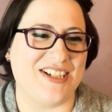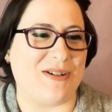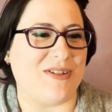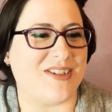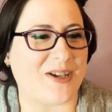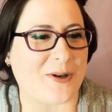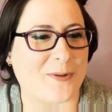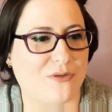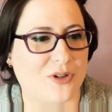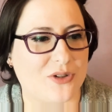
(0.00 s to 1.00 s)

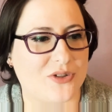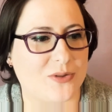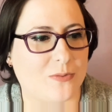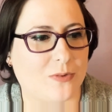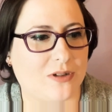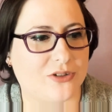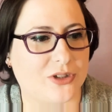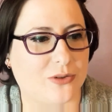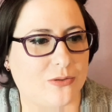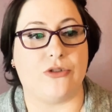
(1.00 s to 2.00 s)
So first we'll
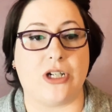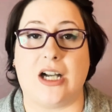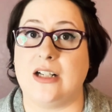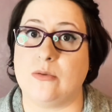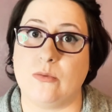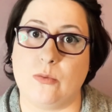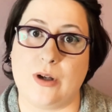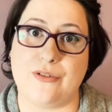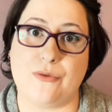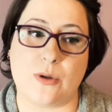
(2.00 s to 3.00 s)
do John
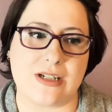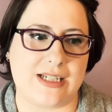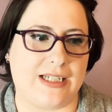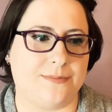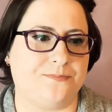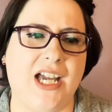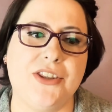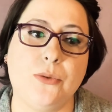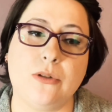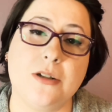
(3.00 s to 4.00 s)
1:14.
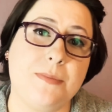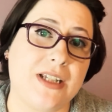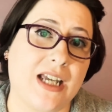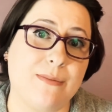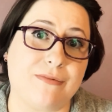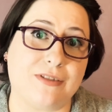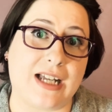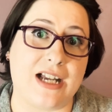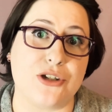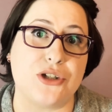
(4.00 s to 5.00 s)
And the Word became
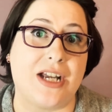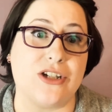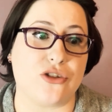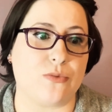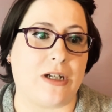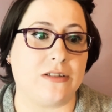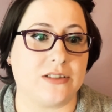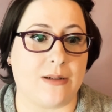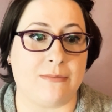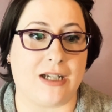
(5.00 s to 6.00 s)
flesh and
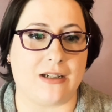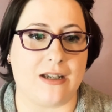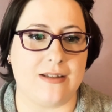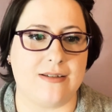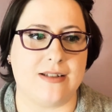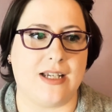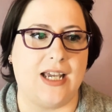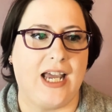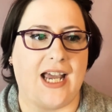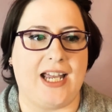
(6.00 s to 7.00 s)
dwelt among us,
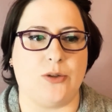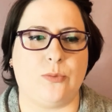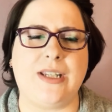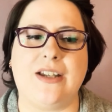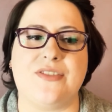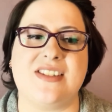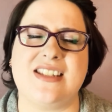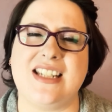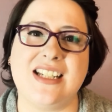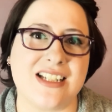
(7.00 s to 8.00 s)
and we have
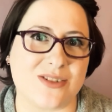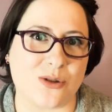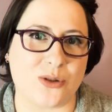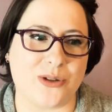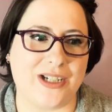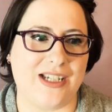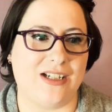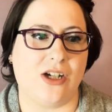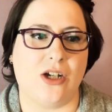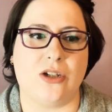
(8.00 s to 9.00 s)
seen his glory.
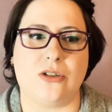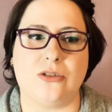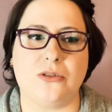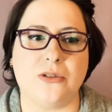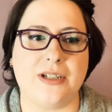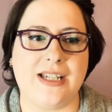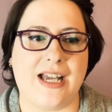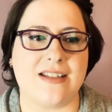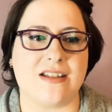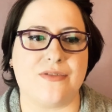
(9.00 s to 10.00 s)
Glory
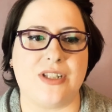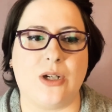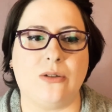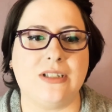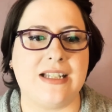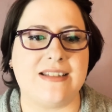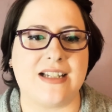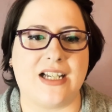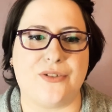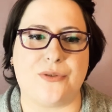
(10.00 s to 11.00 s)
as of the only
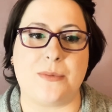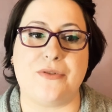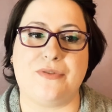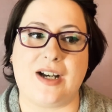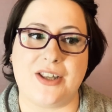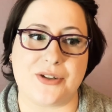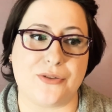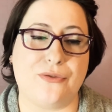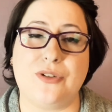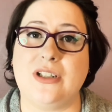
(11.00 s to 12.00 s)
Son from the Father,
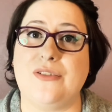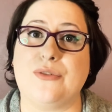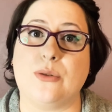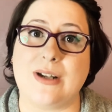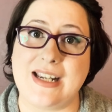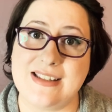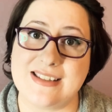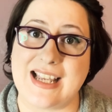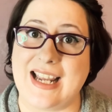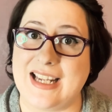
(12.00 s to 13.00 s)
full of
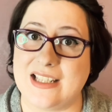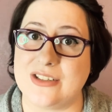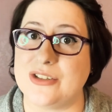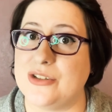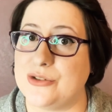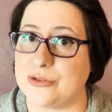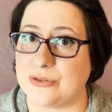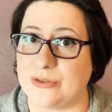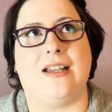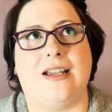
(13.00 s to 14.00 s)
grace and
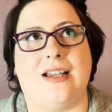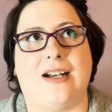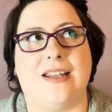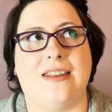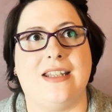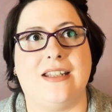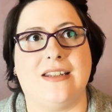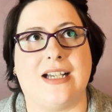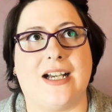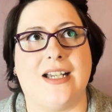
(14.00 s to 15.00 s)
truth. And I think
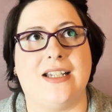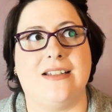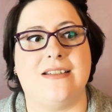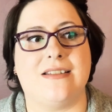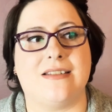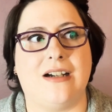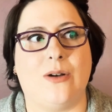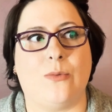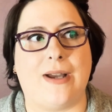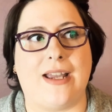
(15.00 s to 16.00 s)
that is
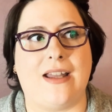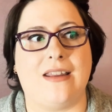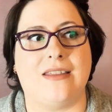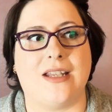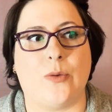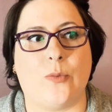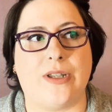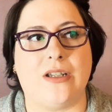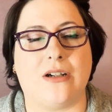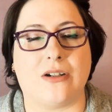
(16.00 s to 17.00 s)
a way that
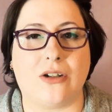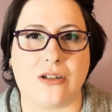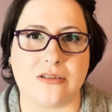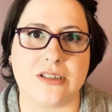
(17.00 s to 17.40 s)
we are called to